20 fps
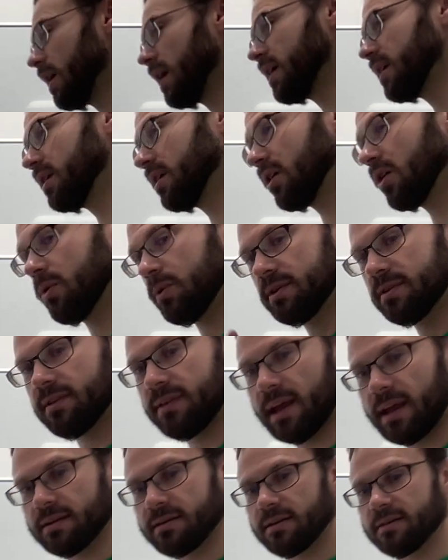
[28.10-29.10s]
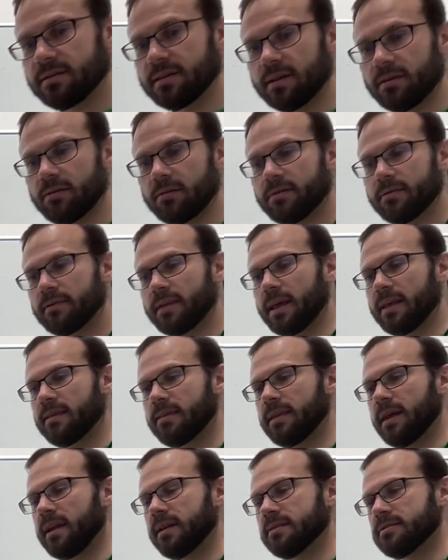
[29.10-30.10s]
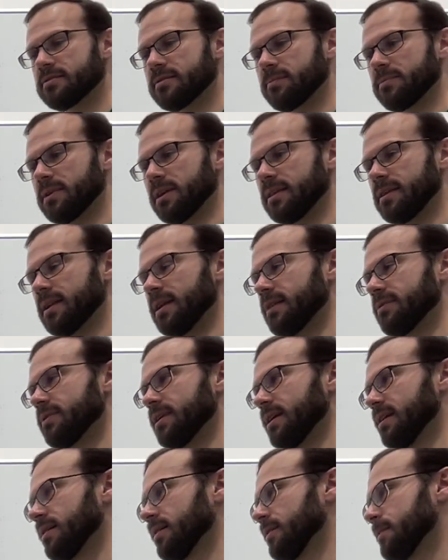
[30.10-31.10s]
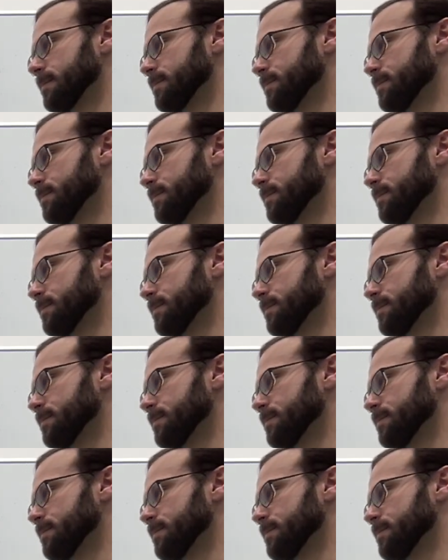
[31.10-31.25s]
not going to go into that detail. That is something that I think